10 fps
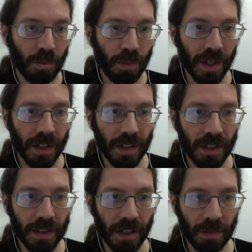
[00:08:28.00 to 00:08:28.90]
button
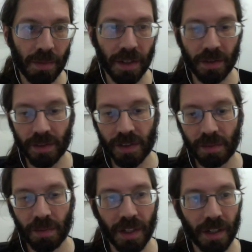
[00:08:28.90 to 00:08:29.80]
type equals
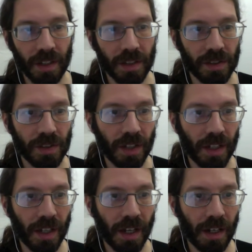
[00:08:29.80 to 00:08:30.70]
submit. Let's try
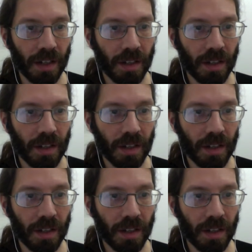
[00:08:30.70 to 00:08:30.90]
that.